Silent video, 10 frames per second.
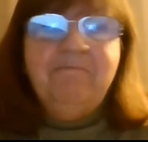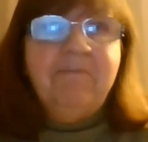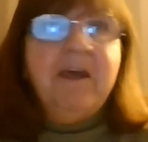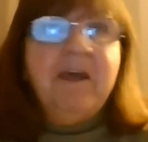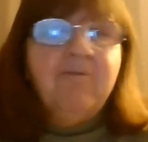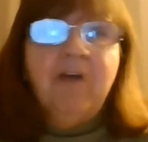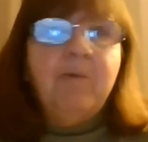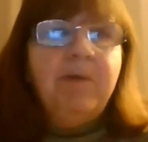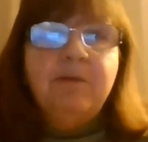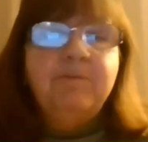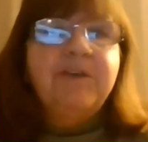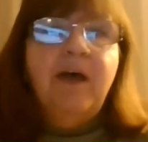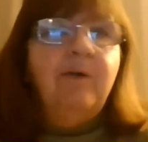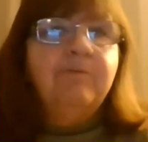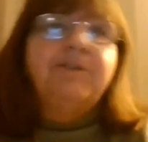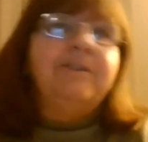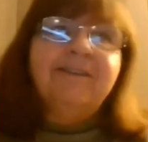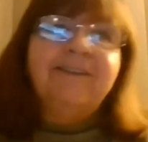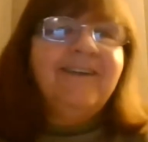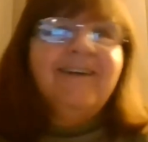They can recommend themselves.
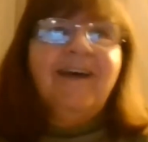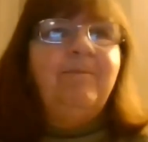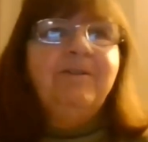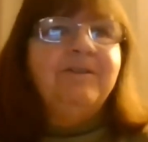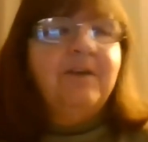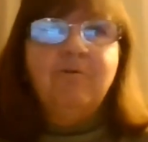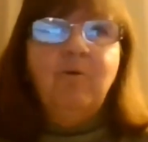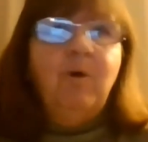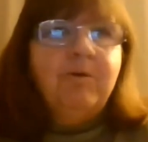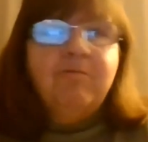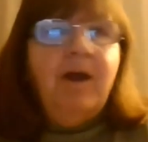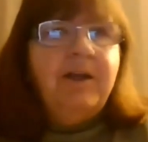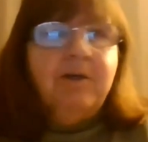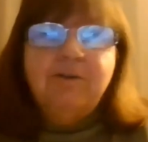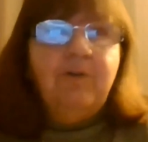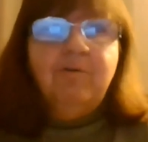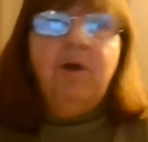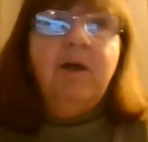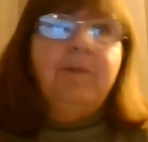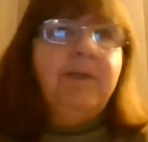I mean, there's nothing wrong with writing yourself a
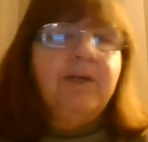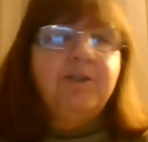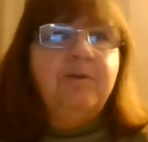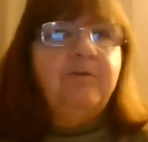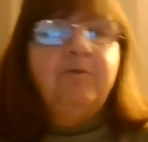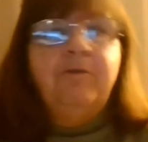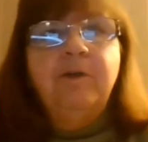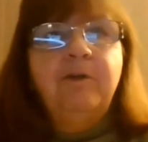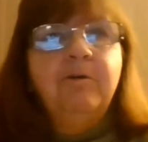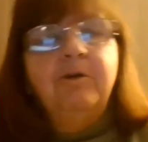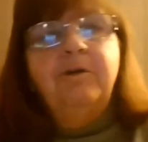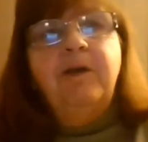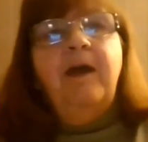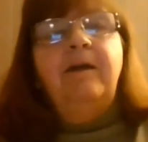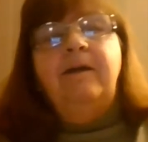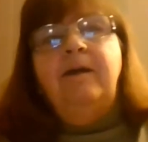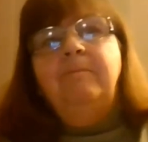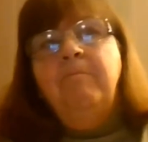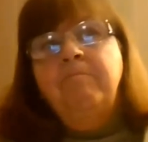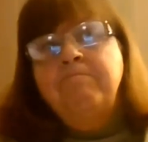recommendation if you feel you're a good candidate.
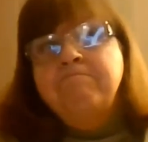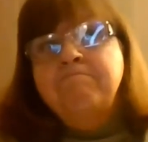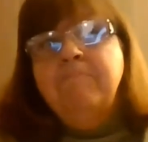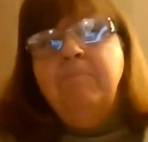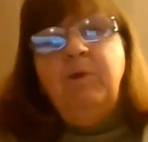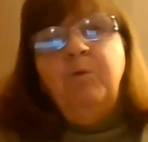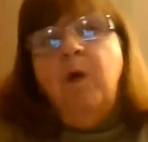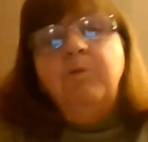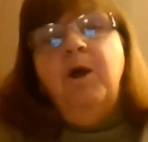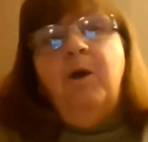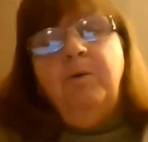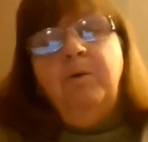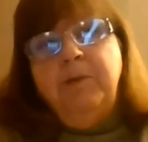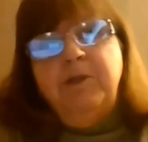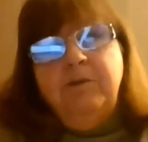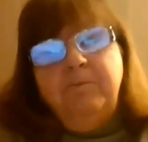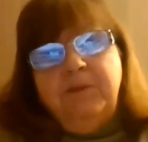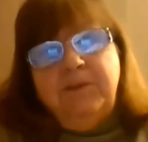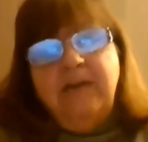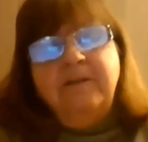You won't know, but
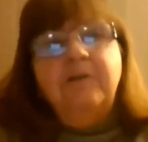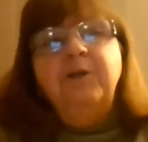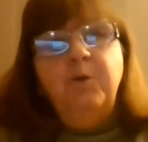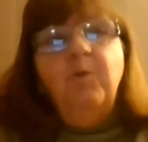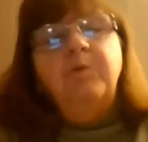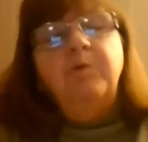technically you won't